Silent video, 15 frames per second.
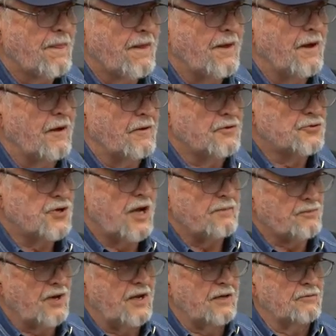Yeah,
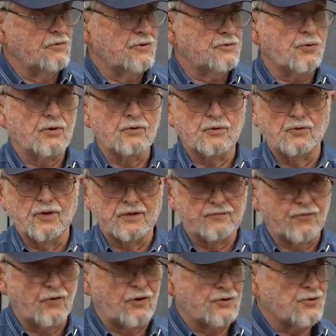Japan was where we went
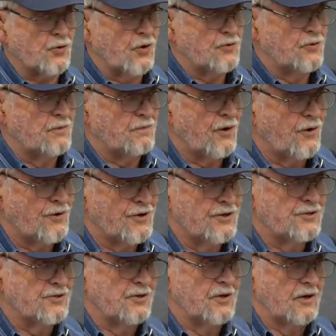for our squadron
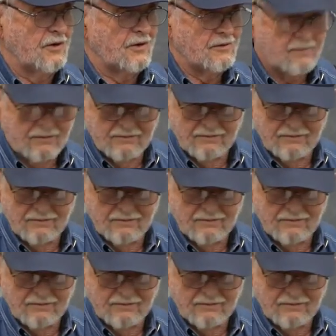parties and our.